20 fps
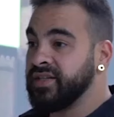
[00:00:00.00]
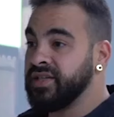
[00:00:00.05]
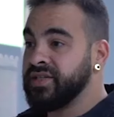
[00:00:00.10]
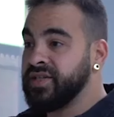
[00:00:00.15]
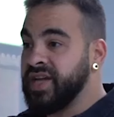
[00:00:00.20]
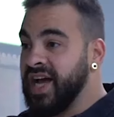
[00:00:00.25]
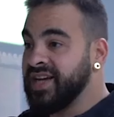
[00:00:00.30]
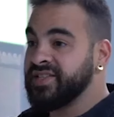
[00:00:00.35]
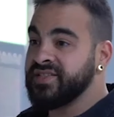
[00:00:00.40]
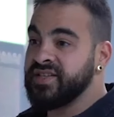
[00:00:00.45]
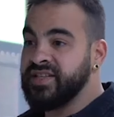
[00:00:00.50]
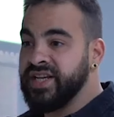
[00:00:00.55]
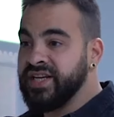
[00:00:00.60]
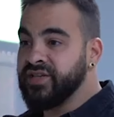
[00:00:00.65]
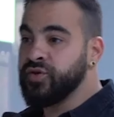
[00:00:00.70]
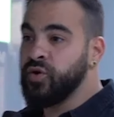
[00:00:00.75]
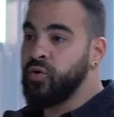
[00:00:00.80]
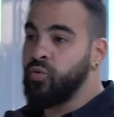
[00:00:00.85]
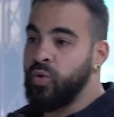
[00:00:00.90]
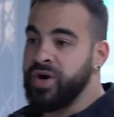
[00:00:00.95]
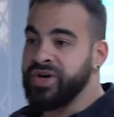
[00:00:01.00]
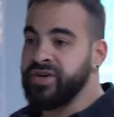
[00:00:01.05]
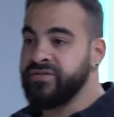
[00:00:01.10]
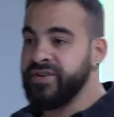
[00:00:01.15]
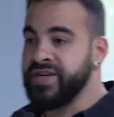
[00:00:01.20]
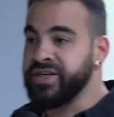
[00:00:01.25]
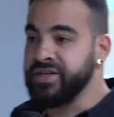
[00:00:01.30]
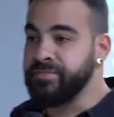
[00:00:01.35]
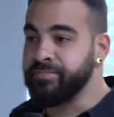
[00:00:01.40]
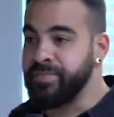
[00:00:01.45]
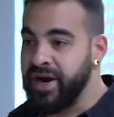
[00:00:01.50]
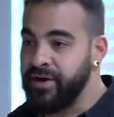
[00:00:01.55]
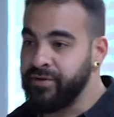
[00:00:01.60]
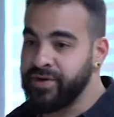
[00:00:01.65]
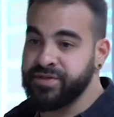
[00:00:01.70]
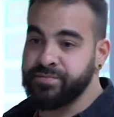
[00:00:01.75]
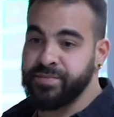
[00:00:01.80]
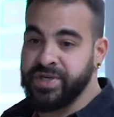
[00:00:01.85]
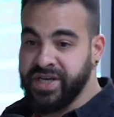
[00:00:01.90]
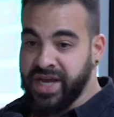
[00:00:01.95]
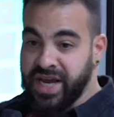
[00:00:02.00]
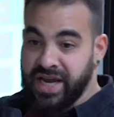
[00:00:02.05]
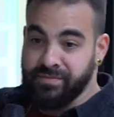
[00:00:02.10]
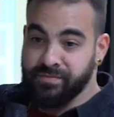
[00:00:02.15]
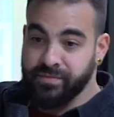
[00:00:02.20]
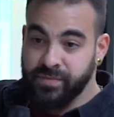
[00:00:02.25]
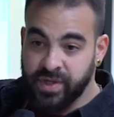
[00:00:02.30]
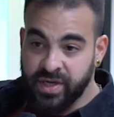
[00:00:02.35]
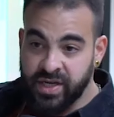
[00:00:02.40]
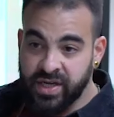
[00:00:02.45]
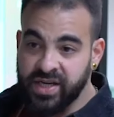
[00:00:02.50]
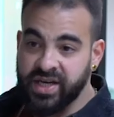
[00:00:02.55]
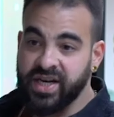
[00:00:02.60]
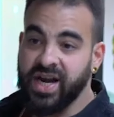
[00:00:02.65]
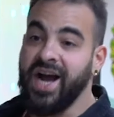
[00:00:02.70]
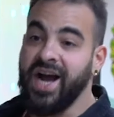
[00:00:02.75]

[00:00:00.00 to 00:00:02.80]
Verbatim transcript: that this accidental one event in Paris became